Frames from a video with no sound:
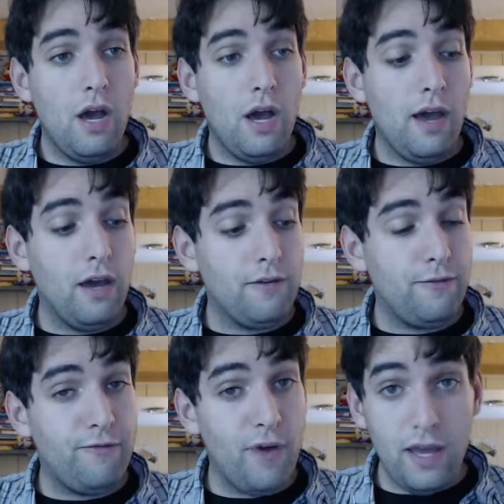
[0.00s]
And
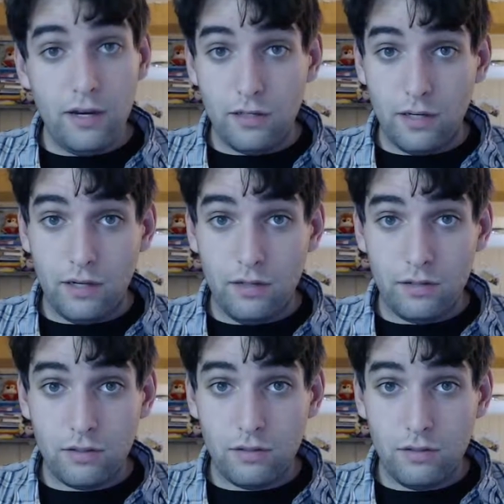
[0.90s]
finally,
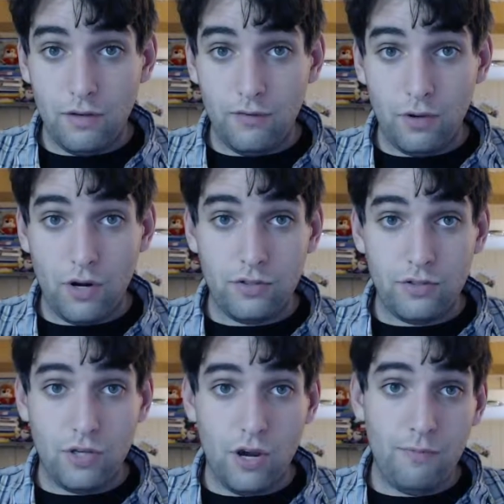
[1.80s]
if you can
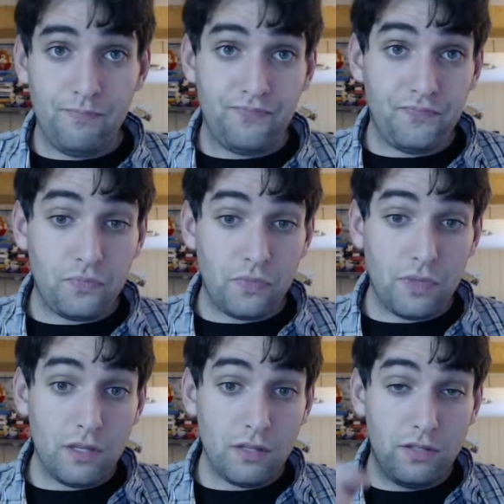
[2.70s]
also
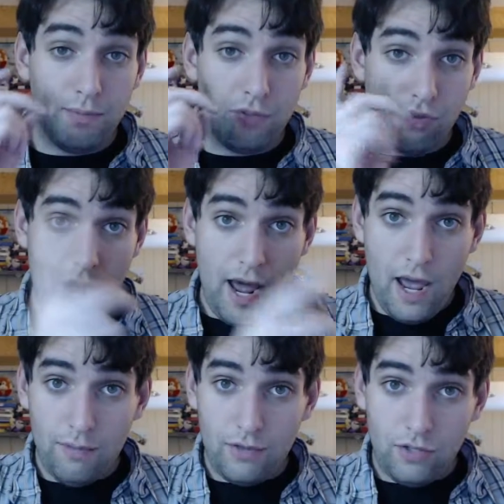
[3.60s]

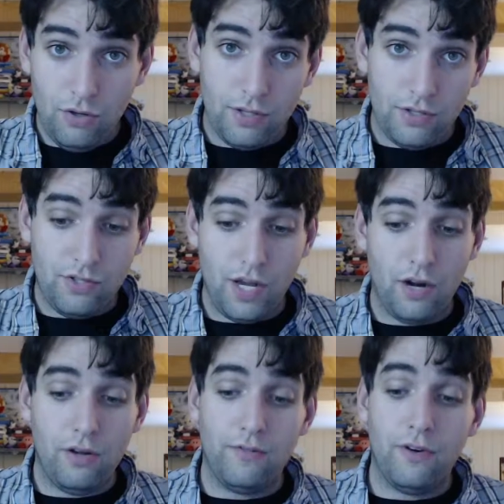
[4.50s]
subscribe to this
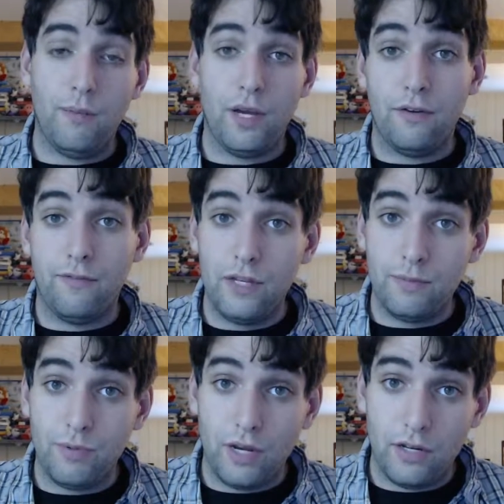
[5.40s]
channel and follow me on
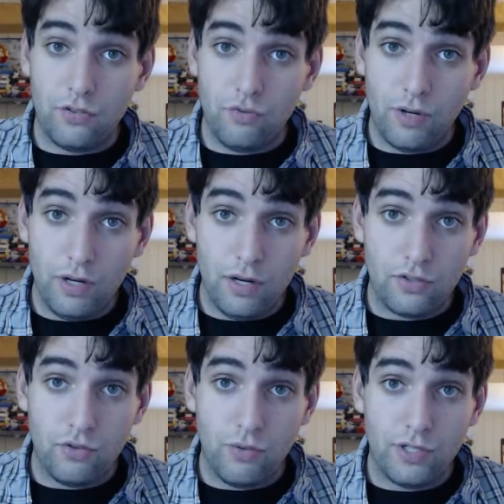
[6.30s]
Facebook and Twitter,
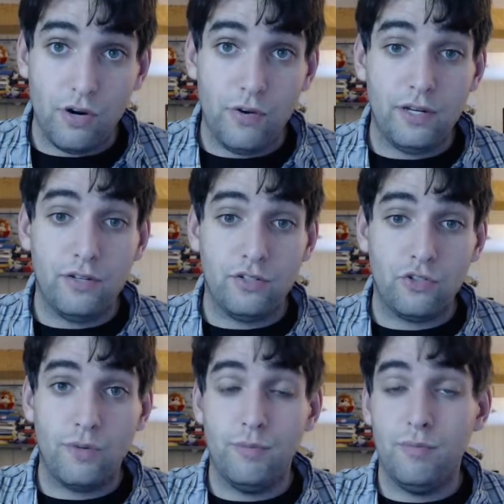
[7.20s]
links to which are in the
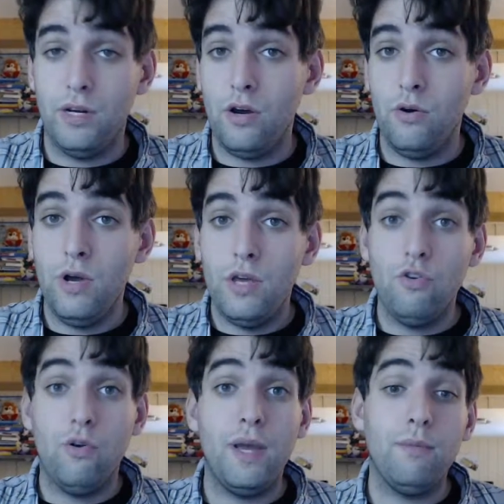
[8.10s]
description below,
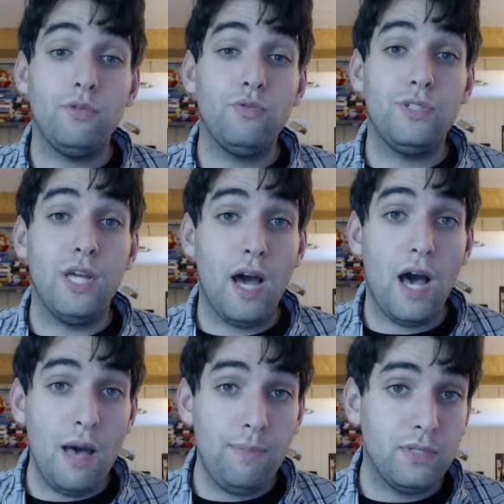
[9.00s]
you will be able to stay
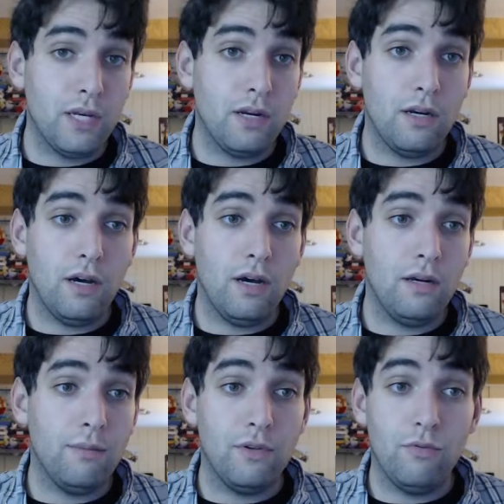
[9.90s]
updated
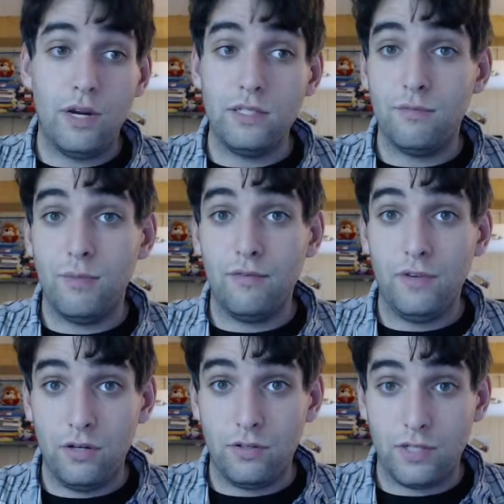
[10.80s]
on the rest of my
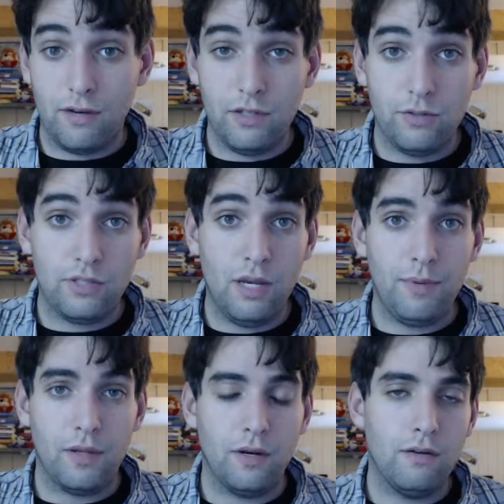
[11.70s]
videos. I have a little
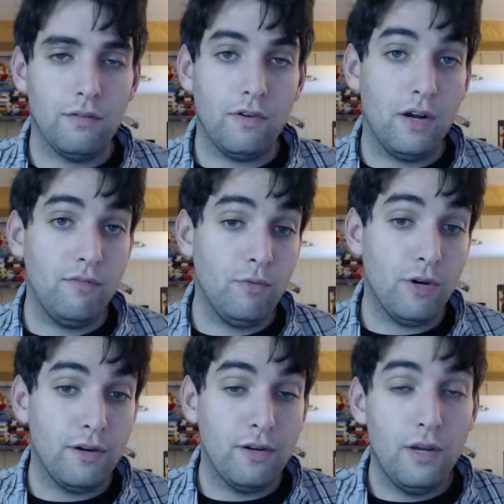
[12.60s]
something for everyone.